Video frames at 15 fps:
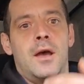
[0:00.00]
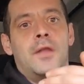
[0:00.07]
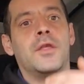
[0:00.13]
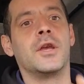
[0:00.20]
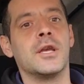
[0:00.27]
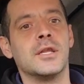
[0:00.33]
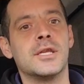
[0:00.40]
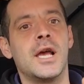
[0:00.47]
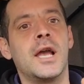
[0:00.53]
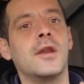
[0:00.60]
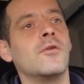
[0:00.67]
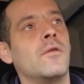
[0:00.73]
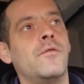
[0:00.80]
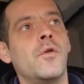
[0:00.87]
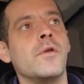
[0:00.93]
the
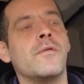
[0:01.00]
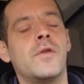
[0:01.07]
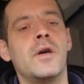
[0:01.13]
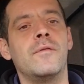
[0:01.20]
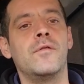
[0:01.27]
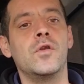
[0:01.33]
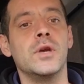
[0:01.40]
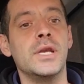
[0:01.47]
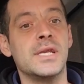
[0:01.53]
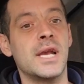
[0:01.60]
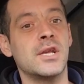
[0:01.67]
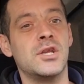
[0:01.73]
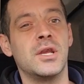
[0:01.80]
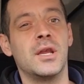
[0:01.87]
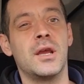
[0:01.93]
container of 45 foot is
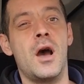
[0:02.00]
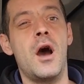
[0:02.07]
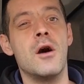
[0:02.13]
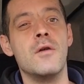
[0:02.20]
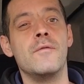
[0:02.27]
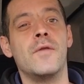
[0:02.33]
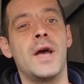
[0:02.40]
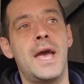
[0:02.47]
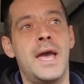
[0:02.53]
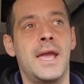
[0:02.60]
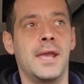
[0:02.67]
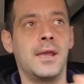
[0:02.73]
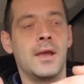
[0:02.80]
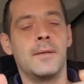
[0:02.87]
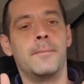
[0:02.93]
actually going to
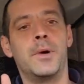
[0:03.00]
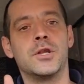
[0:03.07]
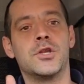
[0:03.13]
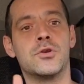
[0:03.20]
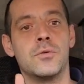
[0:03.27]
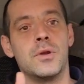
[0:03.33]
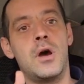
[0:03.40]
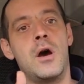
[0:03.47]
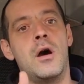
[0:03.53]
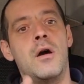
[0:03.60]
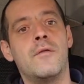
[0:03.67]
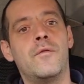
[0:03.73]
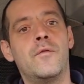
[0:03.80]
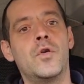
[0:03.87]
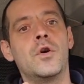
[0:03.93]
overhang by
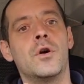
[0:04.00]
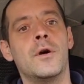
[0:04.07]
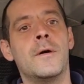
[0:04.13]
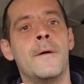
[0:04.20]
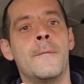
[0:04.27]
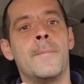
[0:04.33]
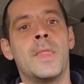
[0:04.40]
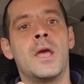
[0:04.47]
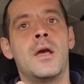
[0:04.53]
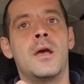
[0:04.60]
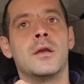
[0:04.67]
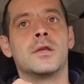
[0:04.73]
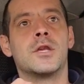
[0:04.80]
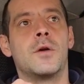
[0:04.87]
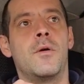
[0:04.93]
2.5 foot.
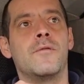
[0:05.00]
So